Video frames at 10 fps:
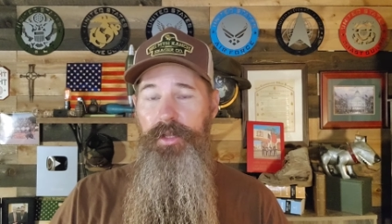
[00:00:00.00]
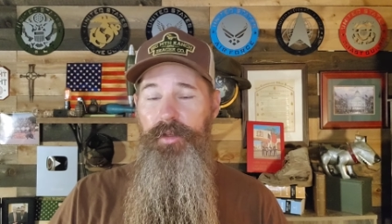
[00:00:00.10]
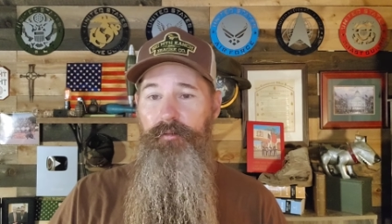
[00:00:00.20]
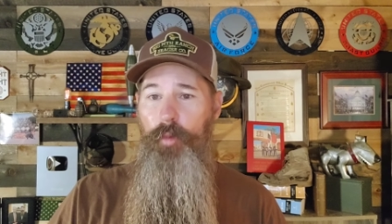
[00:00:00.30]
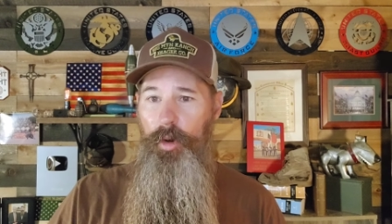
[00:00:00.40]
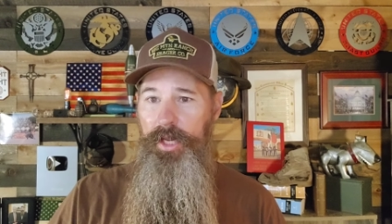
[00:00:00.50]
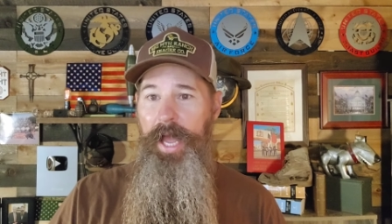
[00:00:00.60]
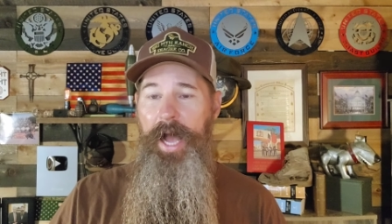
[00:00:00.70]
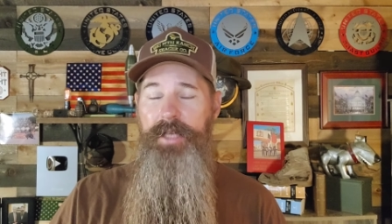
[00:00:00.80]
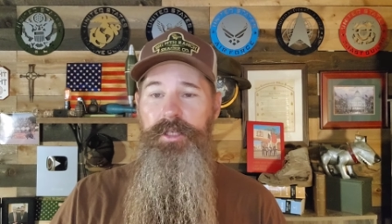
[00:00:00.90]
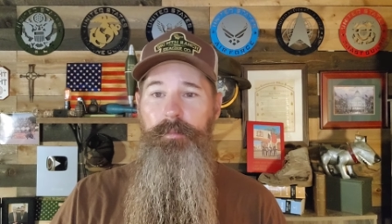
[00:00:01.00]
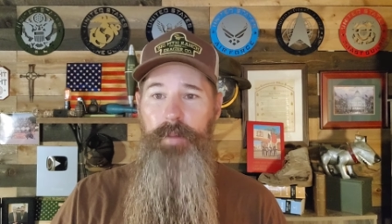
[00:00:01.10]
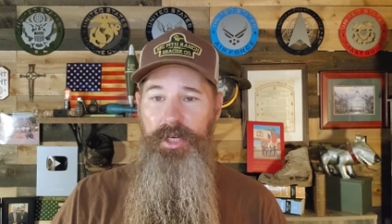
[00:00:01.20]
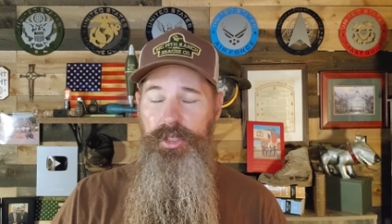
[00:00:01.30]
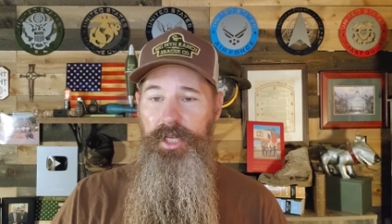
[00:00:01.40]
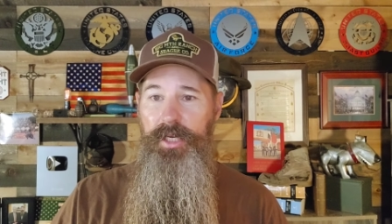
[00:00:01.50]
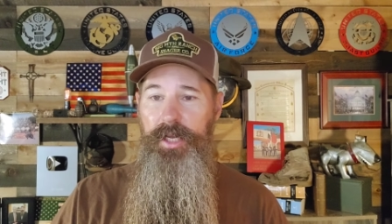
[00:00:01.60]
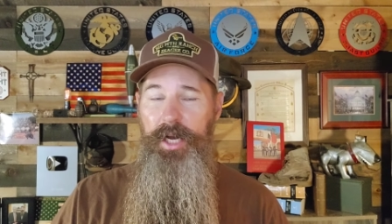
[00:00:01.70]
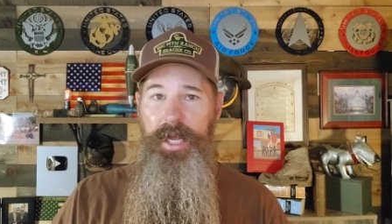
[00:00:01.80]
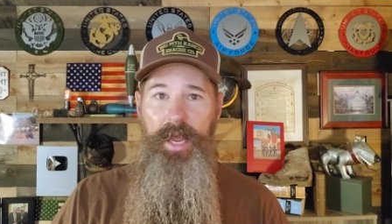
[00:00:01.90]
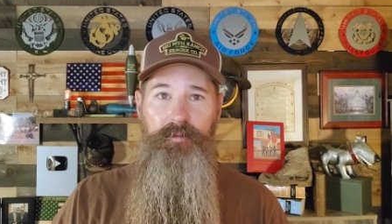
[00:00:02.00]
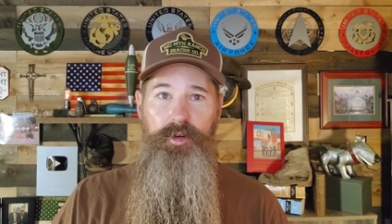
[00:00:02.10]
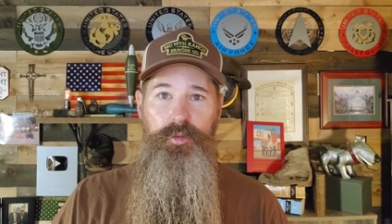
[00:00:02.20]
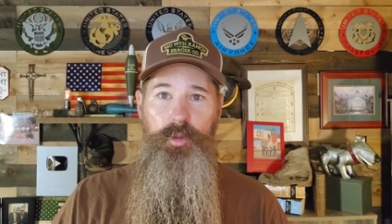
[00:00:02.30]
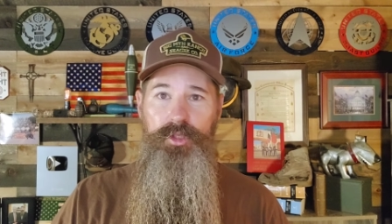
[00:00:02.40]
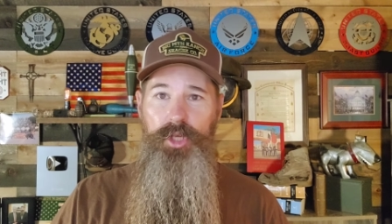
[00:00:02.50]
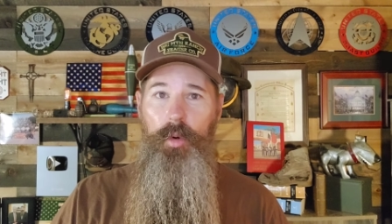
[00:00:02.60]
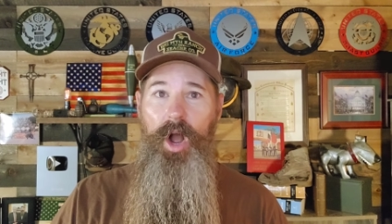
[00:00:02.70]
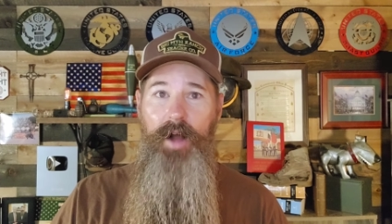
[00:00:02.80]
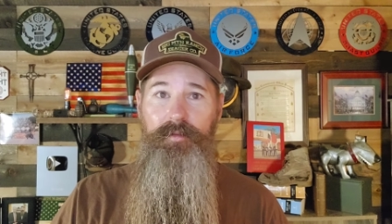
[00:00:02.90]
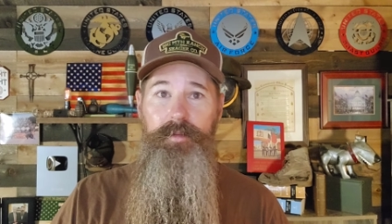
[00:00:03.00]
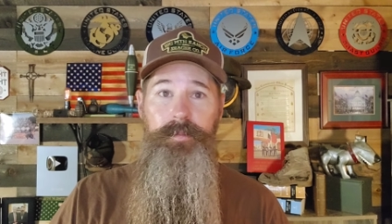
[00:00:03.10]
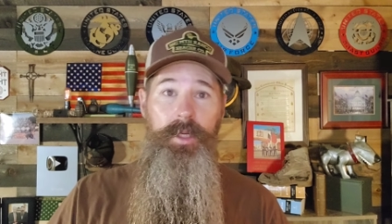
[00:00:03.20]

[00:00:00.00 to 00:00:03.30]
the forecast and budgeting uh, efforts were so off